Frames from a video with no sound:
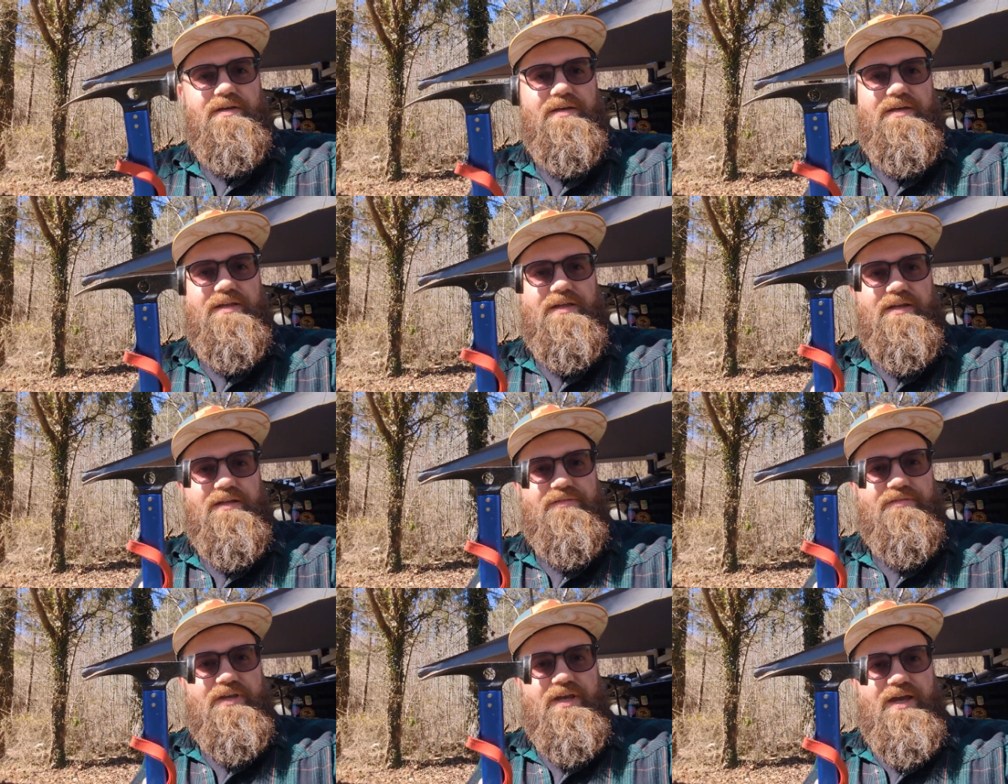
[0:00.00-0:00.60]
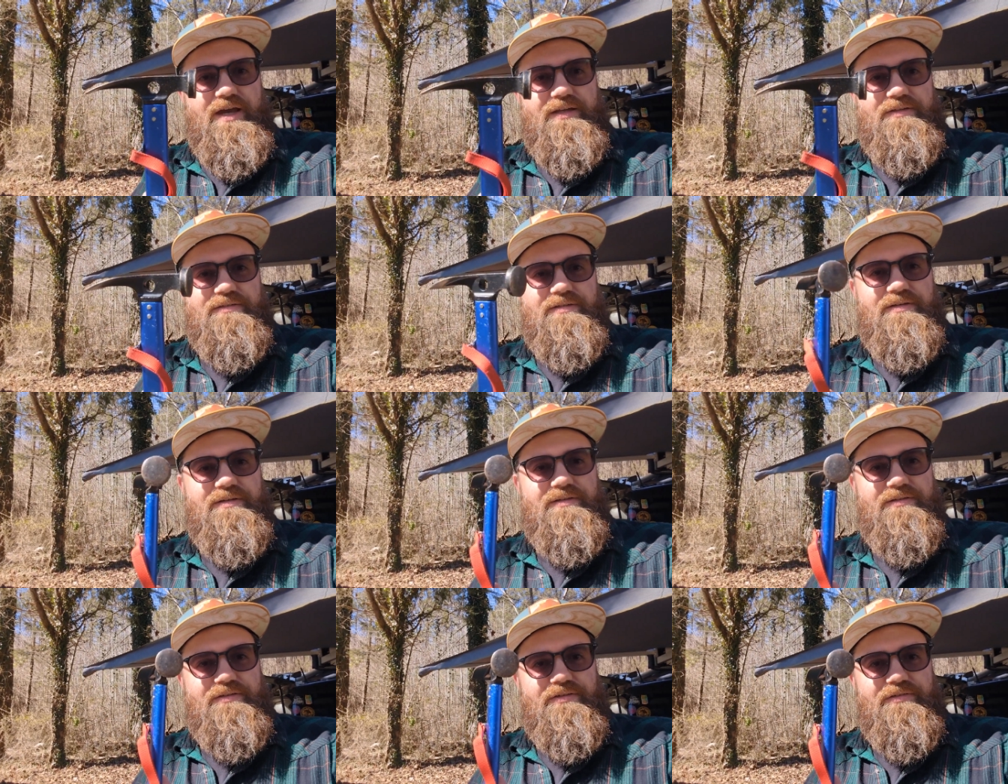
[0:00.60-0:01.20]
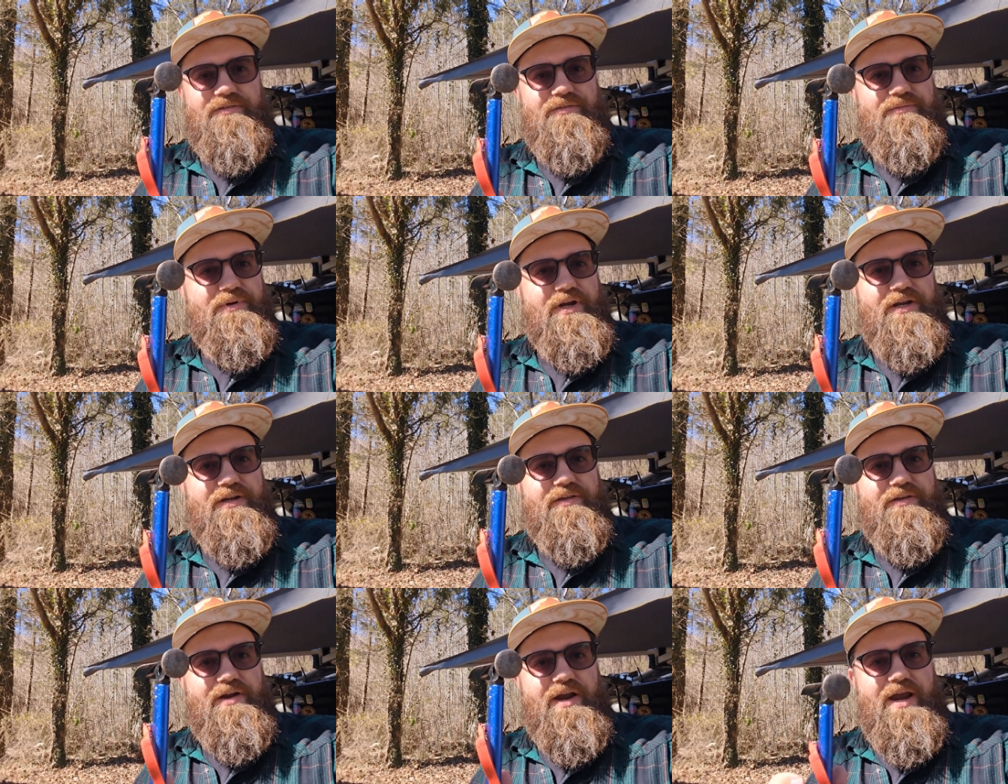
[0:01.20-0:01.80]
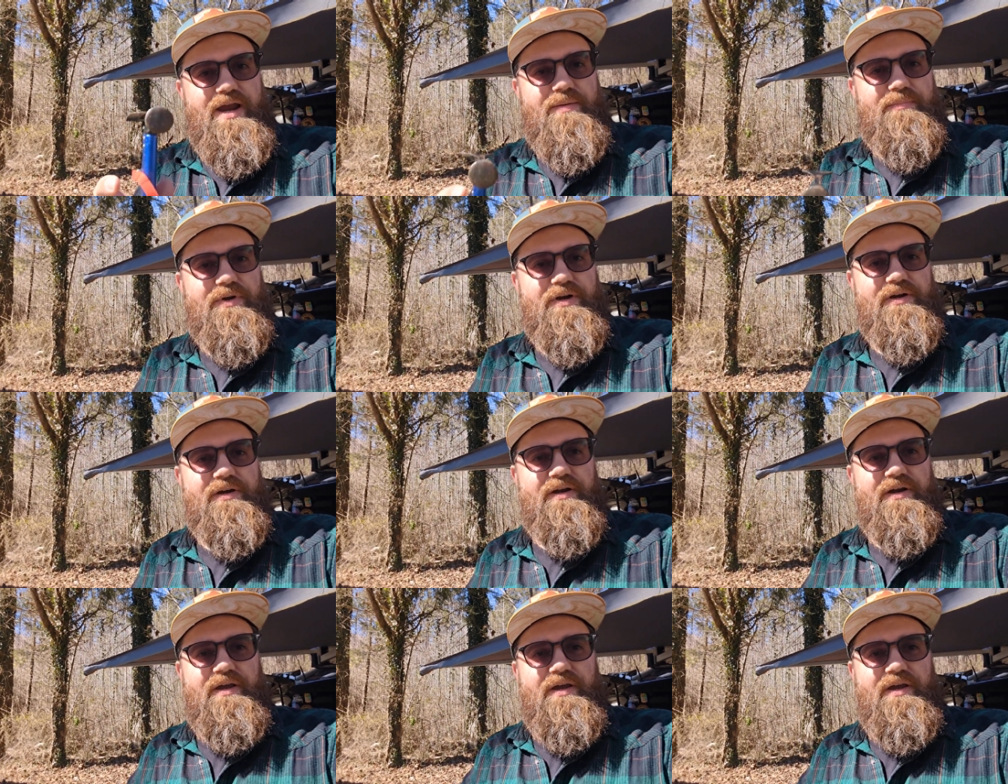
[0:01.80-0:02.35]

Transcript: And it's got just the regular hammer.